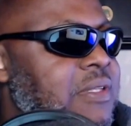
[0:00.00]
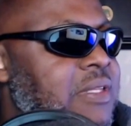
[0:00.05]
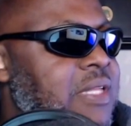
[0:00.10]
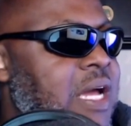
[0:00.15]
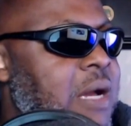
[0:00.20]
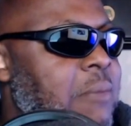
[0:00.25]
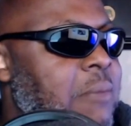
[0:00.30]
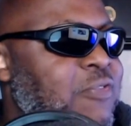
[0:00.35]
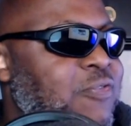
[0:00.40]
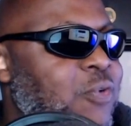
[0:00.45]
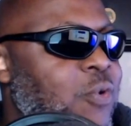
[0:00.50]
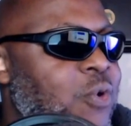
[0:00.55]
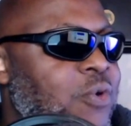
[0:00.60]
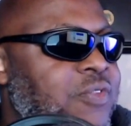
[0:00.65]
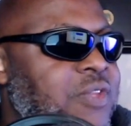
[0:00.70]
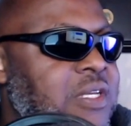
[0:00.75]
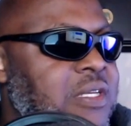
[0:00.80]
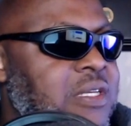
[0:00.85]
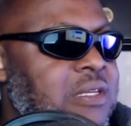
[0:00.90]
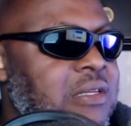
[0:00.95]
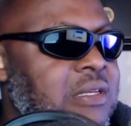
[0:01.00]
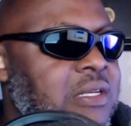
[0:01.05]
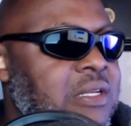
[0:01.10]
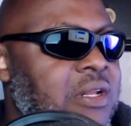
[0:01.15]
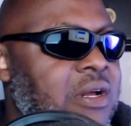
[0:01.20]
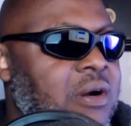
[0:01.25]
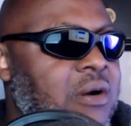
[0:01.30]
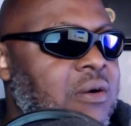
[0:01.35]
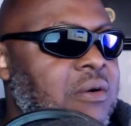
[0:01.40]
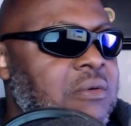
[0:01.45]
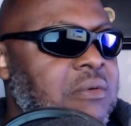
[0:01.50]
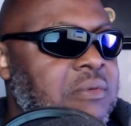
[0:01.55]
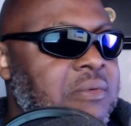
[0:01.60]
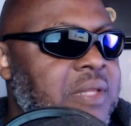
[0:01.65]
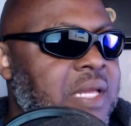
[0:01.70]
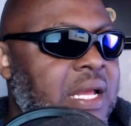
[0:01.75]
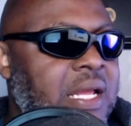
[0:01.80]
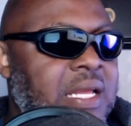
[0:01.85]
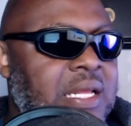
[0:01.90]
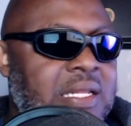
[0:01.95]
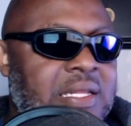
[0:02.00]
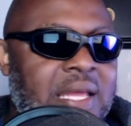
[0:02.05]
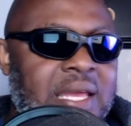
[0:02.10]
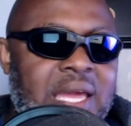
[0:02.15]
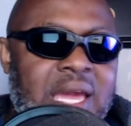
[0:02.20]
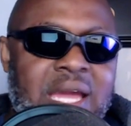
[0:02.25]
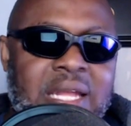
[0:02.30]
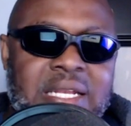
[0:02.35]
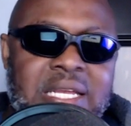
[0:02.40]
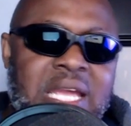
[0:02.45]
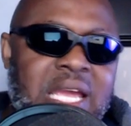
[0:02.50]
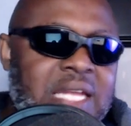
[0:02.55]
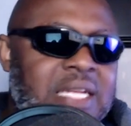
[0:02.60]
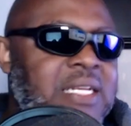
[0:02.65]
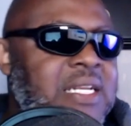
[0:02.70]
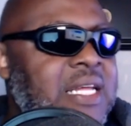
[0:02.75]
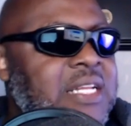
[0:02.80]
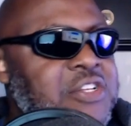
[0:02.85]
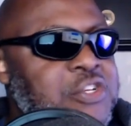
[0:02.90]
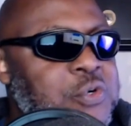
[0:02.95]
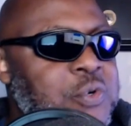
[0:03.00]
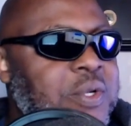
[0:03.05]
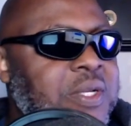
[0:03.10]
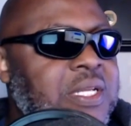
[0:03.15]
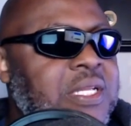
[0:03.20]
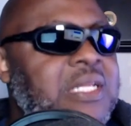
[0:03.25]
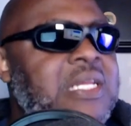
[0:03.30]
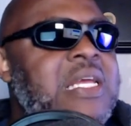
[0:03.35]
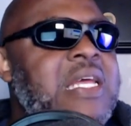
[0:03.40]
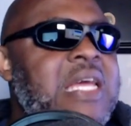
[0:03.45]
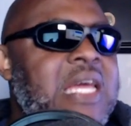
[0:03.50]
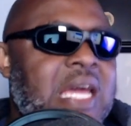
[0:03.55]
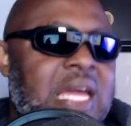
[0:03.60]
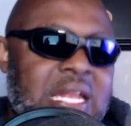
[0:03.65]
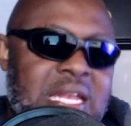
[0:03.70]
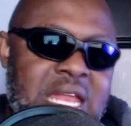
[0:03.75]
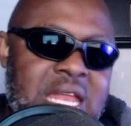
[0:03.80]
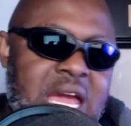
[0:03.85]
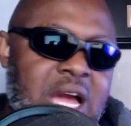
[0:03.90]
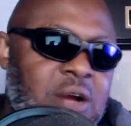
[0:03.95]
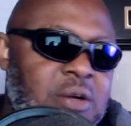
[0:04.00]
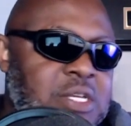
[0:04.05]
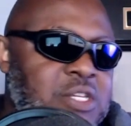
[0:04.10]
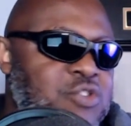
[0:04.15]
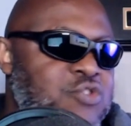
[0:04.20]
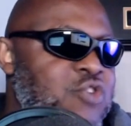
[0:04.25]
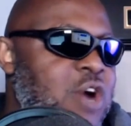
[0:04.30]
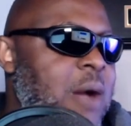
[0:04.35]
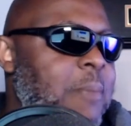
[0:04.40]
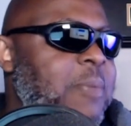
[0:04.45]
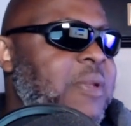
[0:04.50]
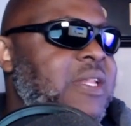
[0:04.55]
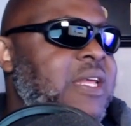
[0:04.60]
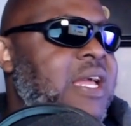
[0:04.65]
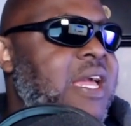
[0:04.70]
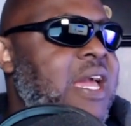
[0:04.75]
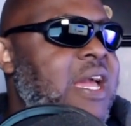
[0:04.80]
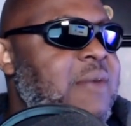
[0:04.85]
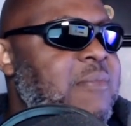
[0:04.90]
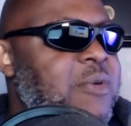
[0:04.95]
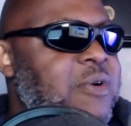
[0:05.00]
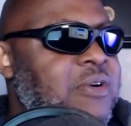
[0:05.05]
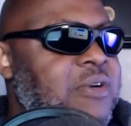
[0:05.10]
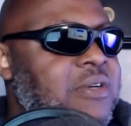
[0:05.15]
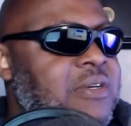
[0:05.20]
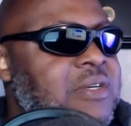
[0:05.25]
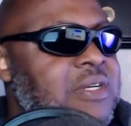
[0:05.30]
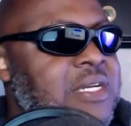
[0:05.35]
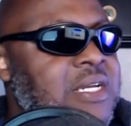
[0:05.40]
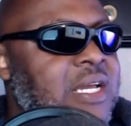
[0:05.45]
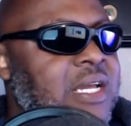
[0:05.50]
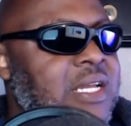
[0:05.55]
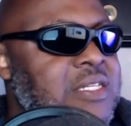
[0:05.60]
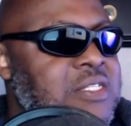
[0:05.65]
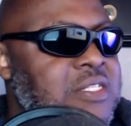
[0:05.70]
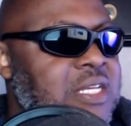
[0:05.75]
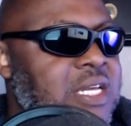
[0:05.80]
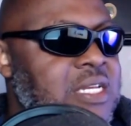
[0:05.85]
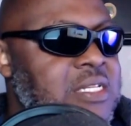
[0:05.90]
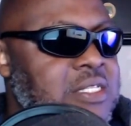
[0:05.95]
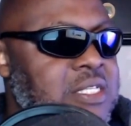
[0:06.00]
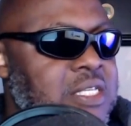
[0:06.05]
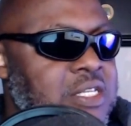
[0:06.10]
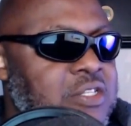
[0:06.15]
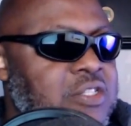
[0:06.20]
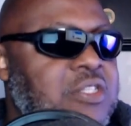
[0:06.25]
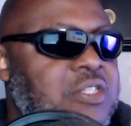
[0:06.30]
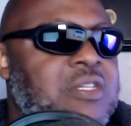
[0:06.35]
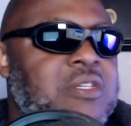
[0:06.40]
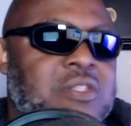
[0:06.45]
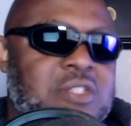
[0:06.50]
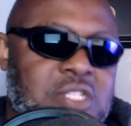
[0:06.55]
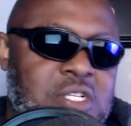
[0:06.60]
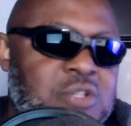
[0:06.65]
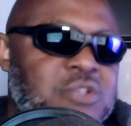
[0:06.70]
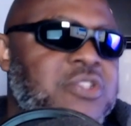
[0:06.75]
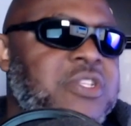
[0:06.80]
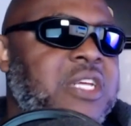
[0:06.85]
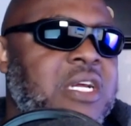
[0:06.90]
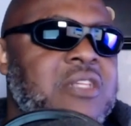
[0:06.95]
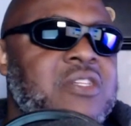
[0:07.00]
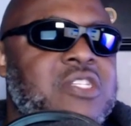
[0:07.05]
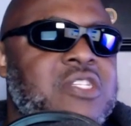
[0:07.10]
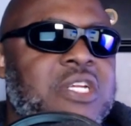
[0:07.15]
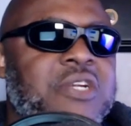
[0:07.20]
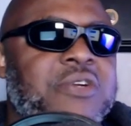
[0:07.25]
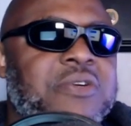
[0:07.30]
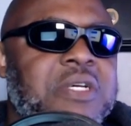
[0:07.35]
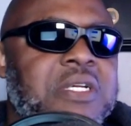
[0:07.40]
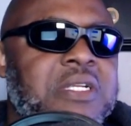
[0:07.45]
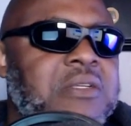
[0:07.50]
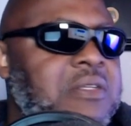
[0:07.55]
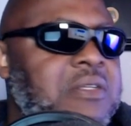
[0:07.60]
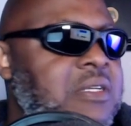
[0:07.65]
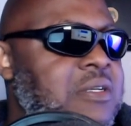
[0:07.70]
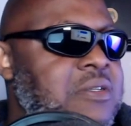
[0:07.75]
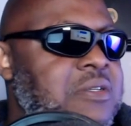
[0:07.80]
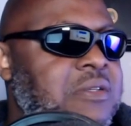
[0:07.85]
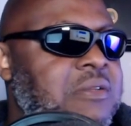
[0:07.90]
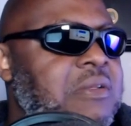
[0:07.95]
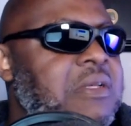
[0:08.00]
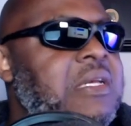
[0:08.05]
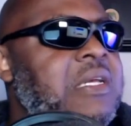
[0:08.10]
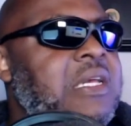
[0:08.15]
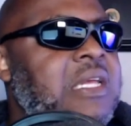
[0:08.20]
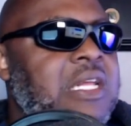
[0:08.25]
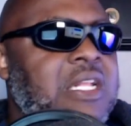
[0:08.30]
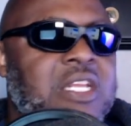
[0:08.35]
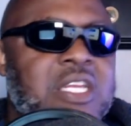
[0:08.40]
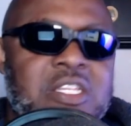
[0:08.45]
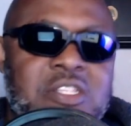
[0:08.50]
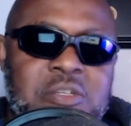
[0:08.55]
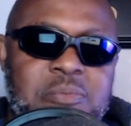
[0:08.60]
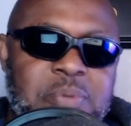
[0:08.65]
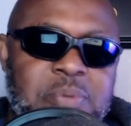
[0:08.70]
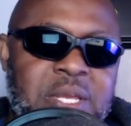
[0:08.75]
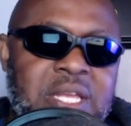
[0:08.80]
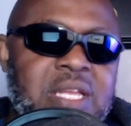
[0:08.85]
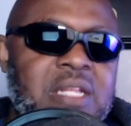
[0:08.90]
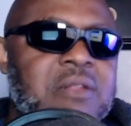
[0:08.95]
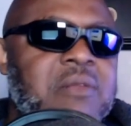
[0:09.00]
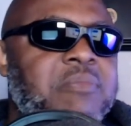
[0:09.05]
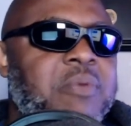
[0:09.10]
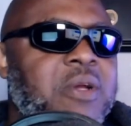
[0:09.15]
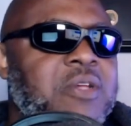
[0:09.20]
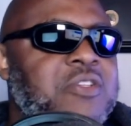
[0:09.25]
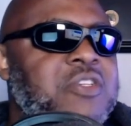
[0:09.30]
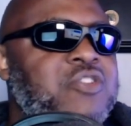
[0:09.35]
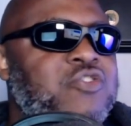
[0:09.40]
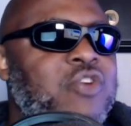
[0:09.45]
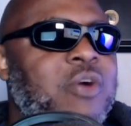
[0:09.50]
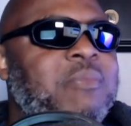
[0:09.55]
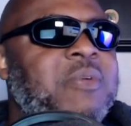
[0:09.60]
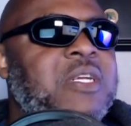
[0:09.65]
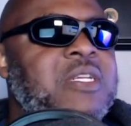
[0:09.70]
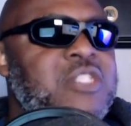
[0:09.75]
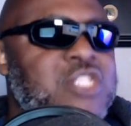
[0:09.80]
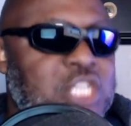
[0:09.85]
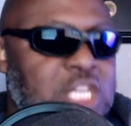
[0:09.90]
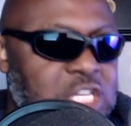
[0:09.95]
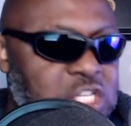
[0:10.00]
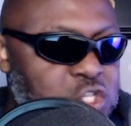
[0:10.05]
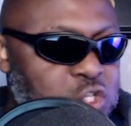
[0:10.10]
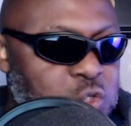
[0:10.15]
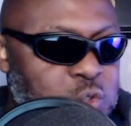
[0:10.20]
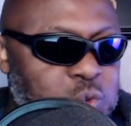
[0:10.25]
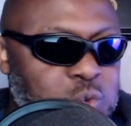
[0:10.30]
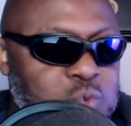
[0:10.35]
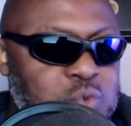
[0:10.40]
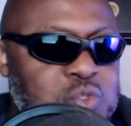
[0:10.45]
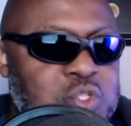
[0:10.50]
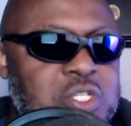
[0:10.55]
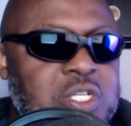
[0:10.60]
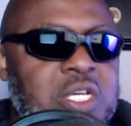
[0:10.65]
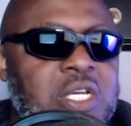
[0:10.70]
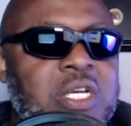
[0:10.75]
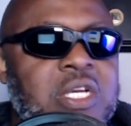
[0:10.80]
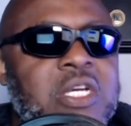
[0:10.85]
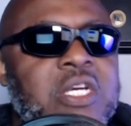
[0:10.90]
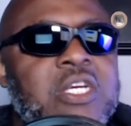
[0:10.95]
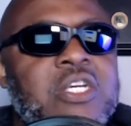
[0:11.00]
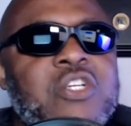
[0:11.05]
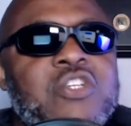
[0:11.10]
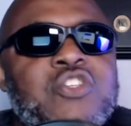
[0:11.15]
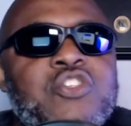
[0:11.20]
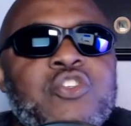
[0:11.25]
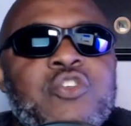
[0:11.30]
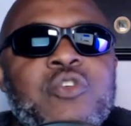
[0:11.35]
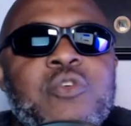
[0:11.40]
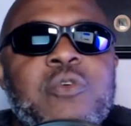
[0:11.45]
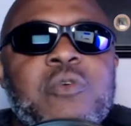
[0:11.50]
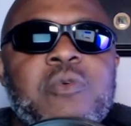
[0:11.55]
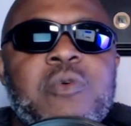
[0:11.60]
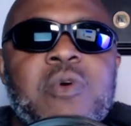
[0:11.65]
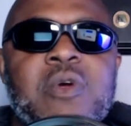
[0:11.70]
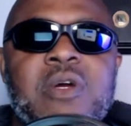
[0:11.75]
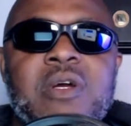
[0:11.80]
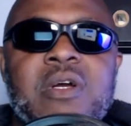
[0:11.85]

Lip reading: Now, before they had hinted at doing it, and now he's dropping the hammer and says he's seriously considering it because, in his opinion, President Trump continues to